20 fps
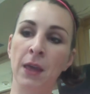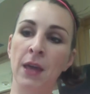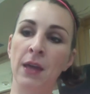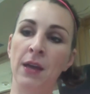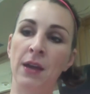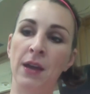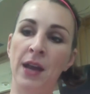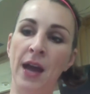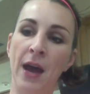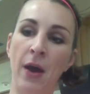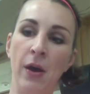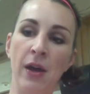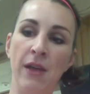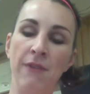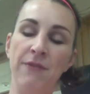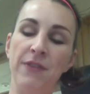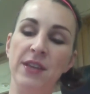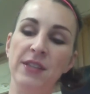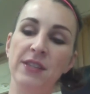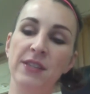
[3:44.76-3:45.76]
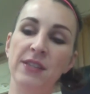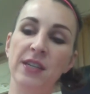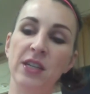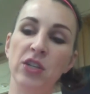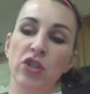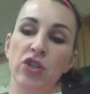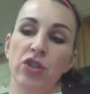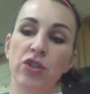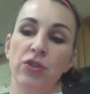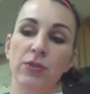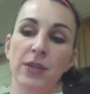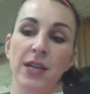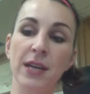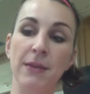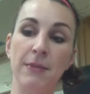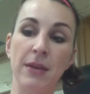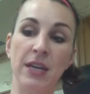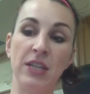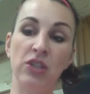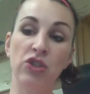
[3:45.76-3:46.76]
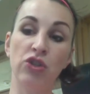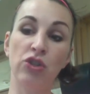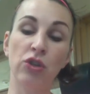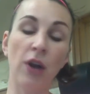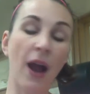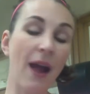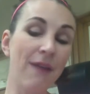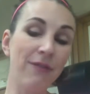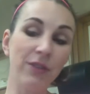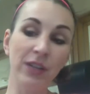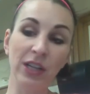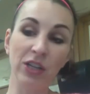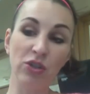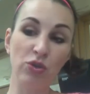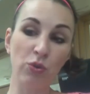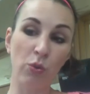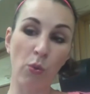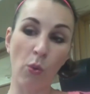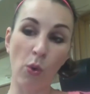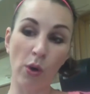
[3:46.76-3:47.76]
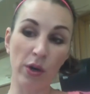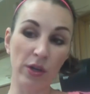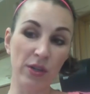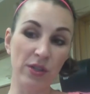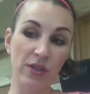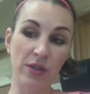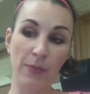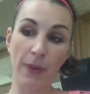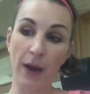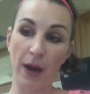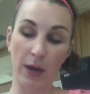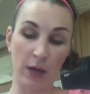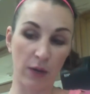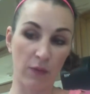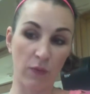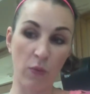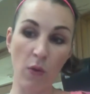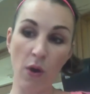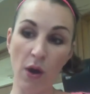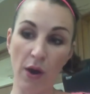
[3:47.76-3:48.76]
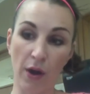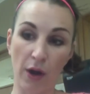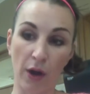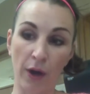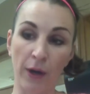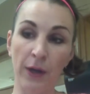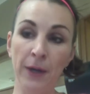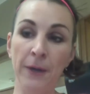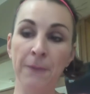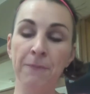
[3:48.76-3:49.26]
Now, if this is in a stream and it's traveling towards the body of water,